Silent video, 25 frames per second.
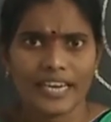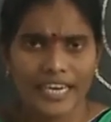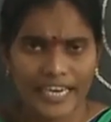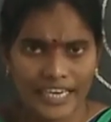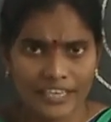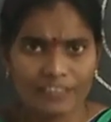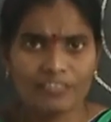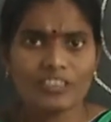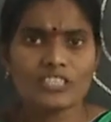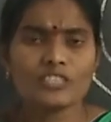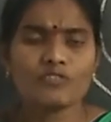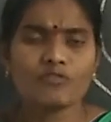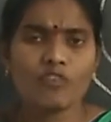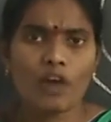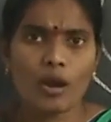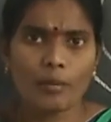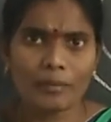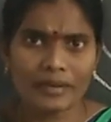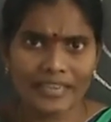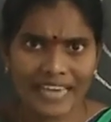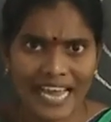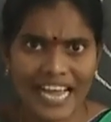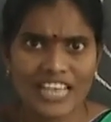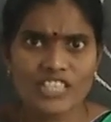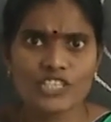It was formed
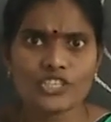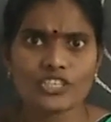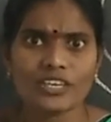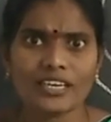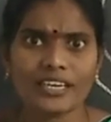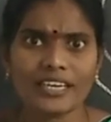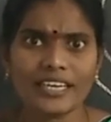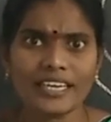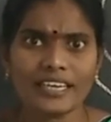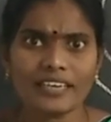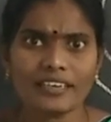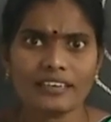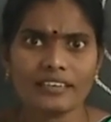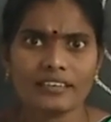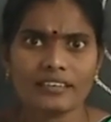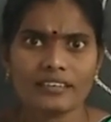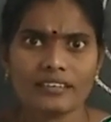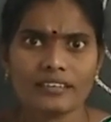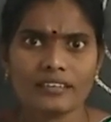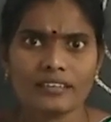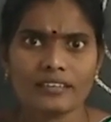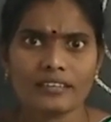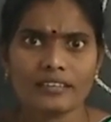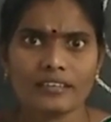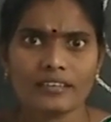naturally.
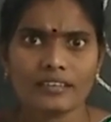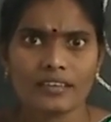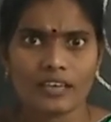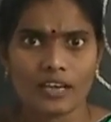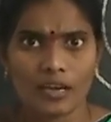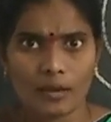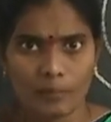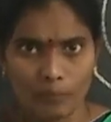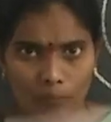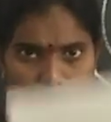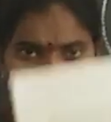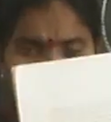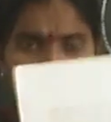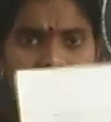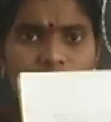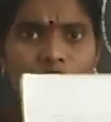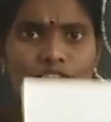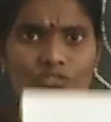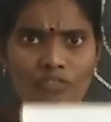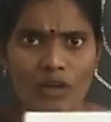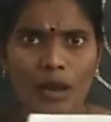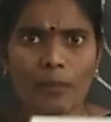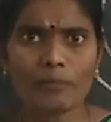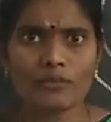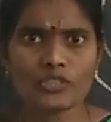Book is
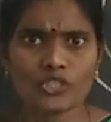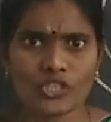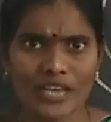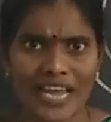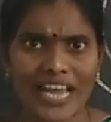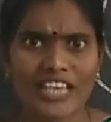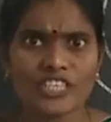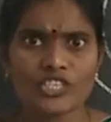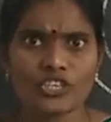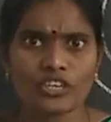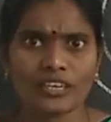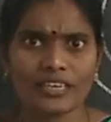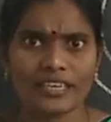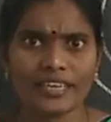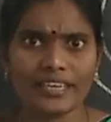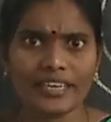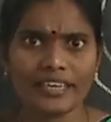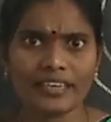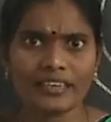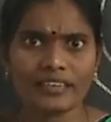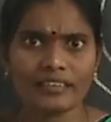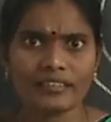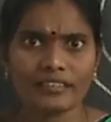formed naturally.